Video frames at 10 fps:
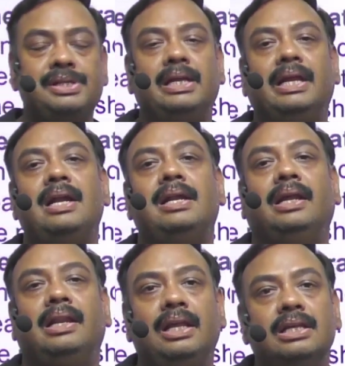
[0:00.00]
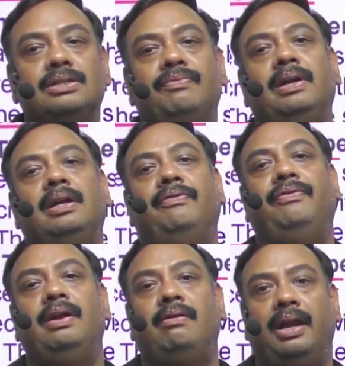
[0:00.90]
get decreased with
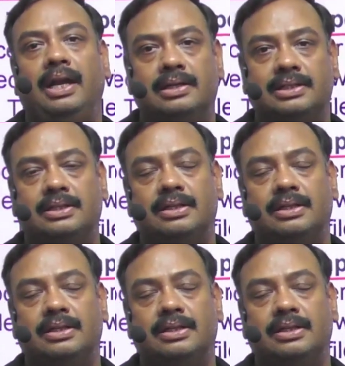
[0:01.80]
different rates,